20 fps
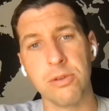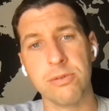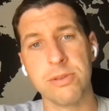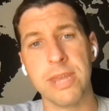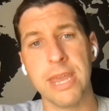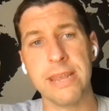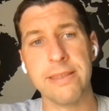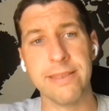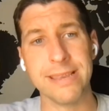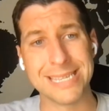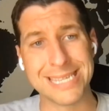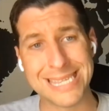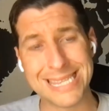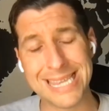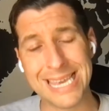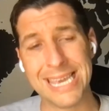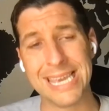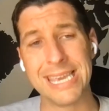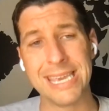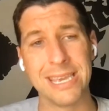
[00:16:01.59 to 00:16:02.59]
take this
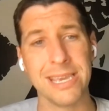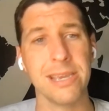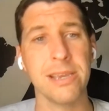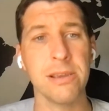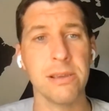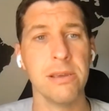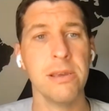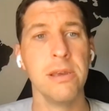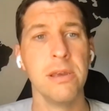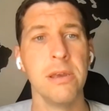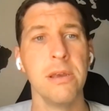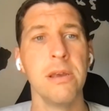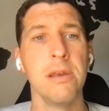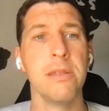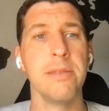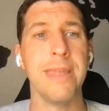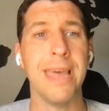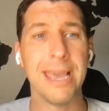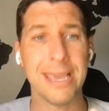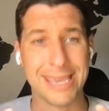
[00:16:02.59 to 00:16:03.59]
thing
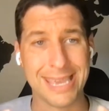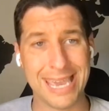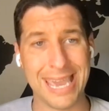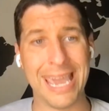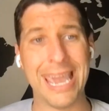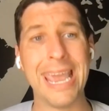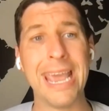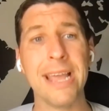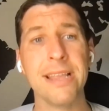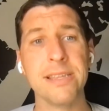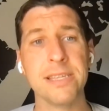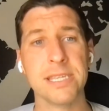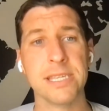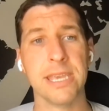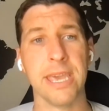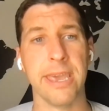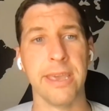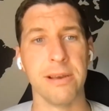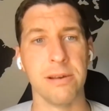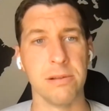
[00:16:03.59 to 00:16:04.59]
that can
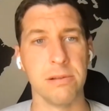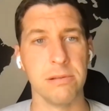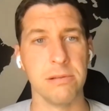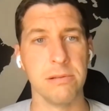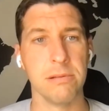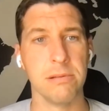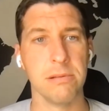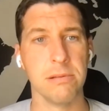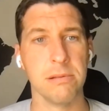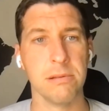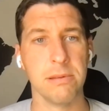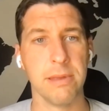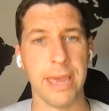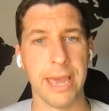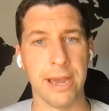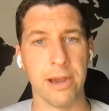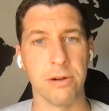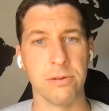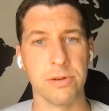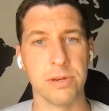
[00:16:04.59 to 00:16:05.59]
scale
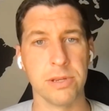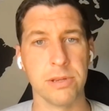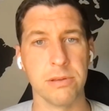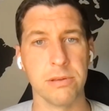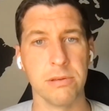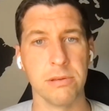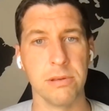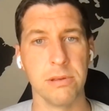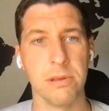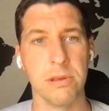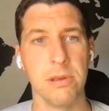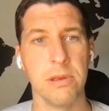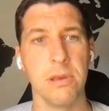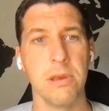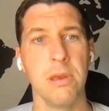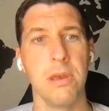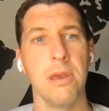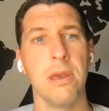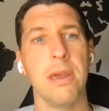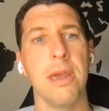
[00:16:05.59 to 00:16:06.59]
out
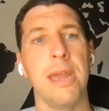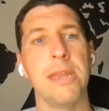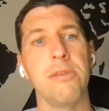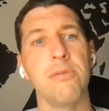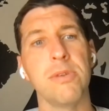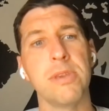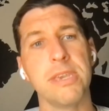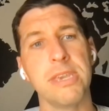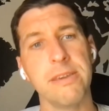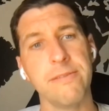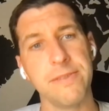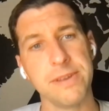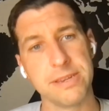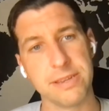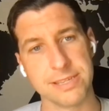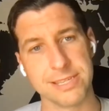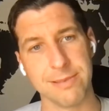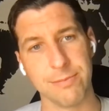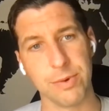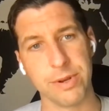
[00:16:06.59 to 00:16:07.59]
and you give it
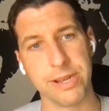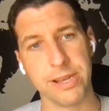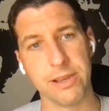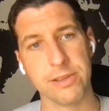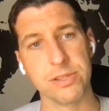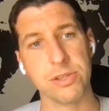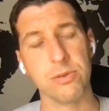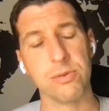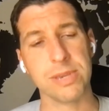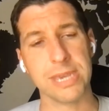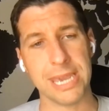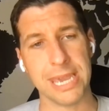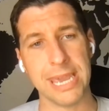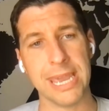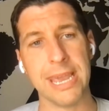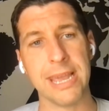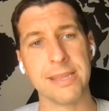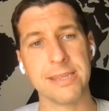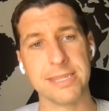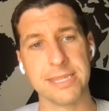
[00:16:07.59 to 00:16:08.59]
to someone else who
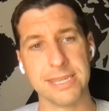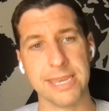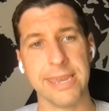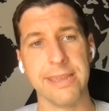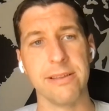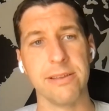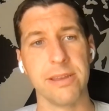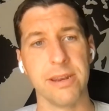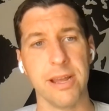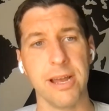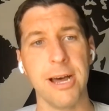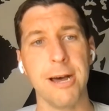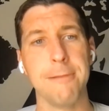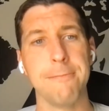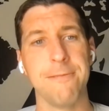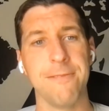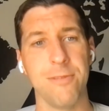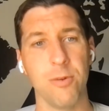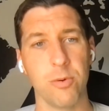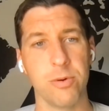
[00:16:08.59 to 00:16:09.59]
can scale it
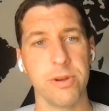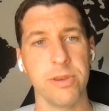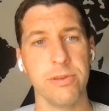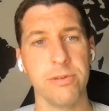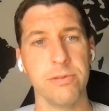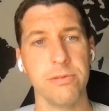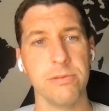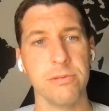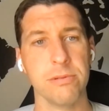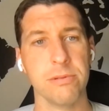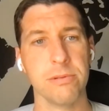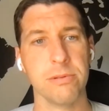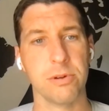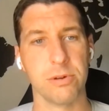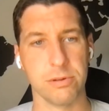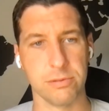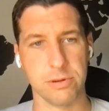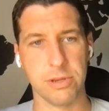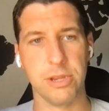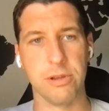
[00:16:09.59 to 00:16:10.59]
up for you
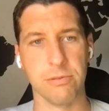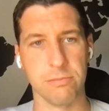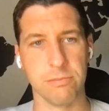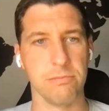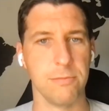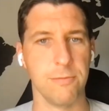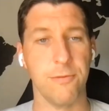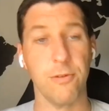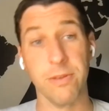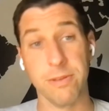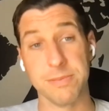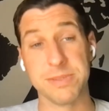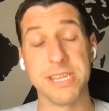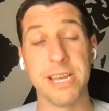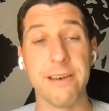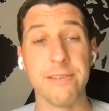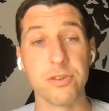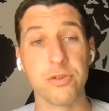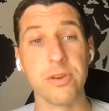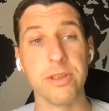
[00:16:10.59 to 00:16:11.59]
or, for
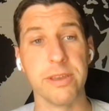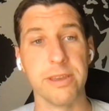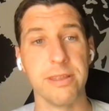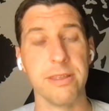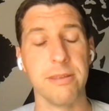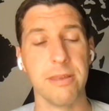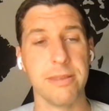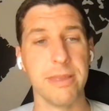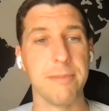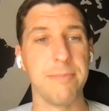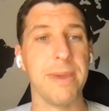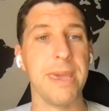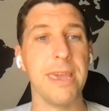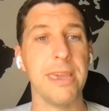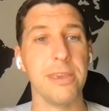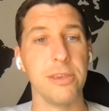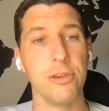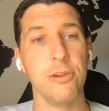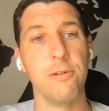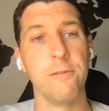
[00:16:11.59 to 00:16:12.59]
themselves really, and they pay
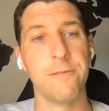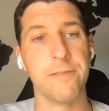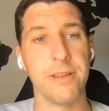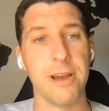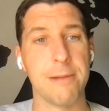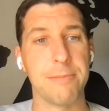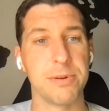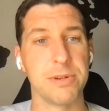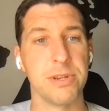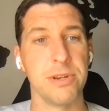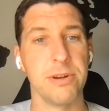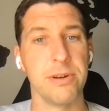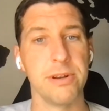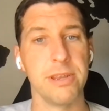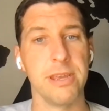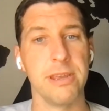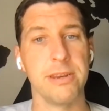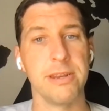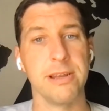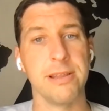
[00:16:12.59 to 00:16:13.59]
you for the
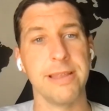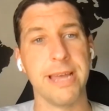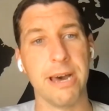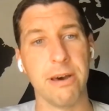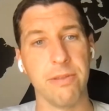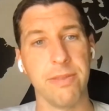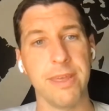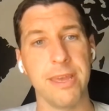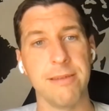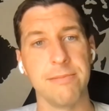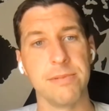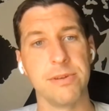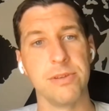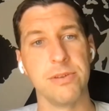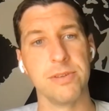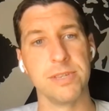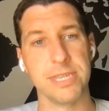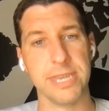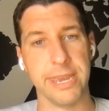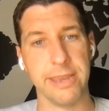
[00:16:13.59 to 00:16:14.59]
opportunity to allow them
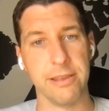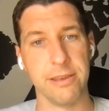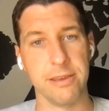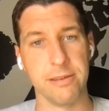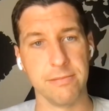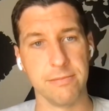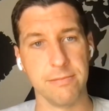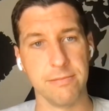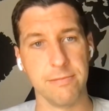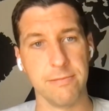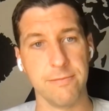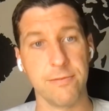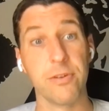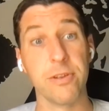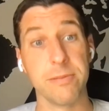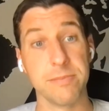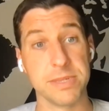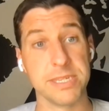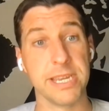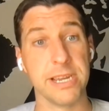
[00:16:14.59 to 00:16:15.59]
to scale it for
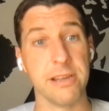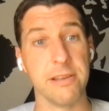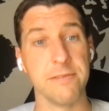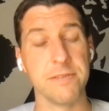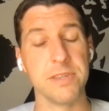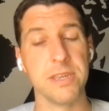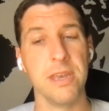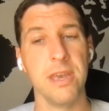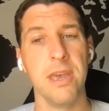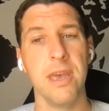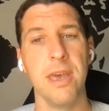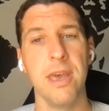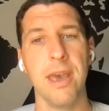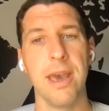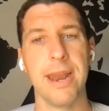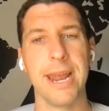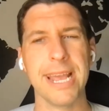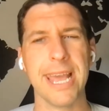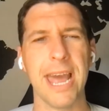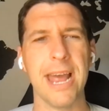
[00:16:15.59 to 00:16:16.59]
themselves.
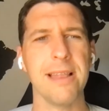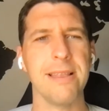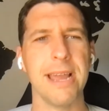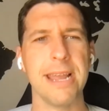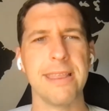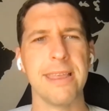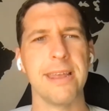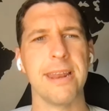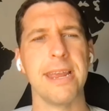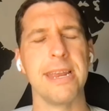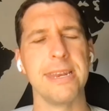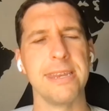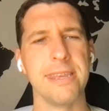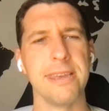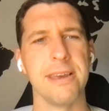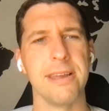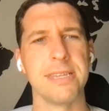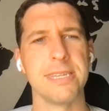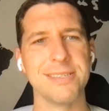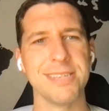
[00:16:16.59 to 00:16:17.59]
And I kind of like that
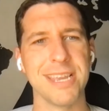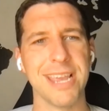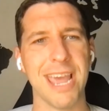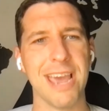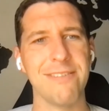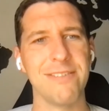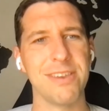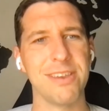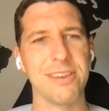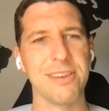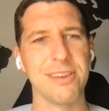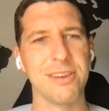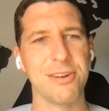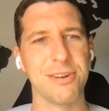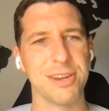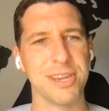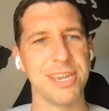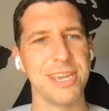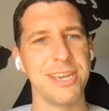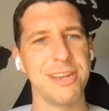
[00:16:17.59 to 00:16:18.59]
idea. It's like having your
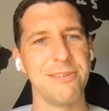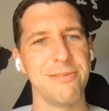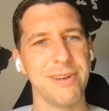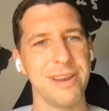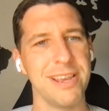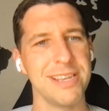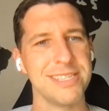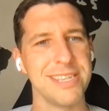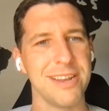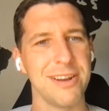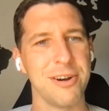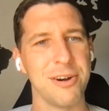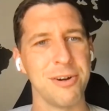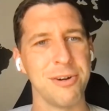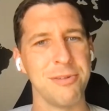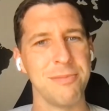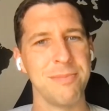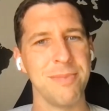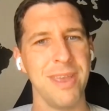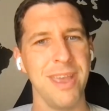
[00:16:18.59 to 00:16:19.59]
kid raised at
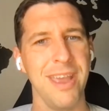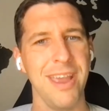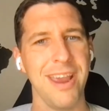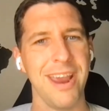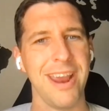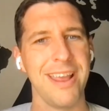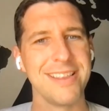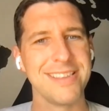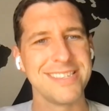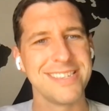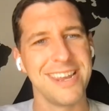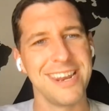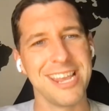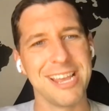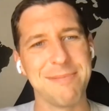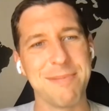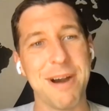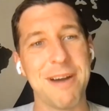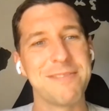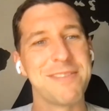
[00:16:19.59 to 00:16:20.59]
home and sending
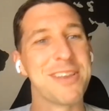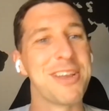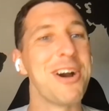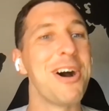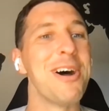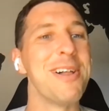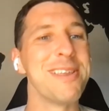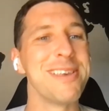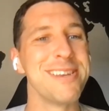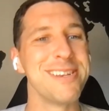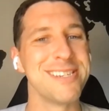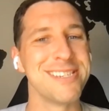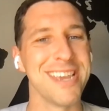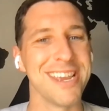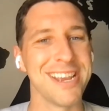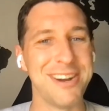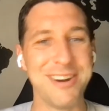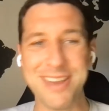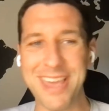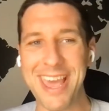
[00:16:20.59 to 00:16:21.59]
them off to college.
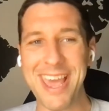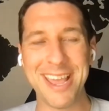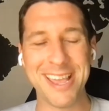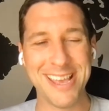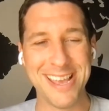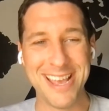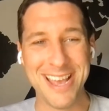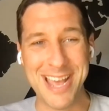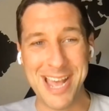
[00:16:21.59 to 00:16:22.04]
Like, okay,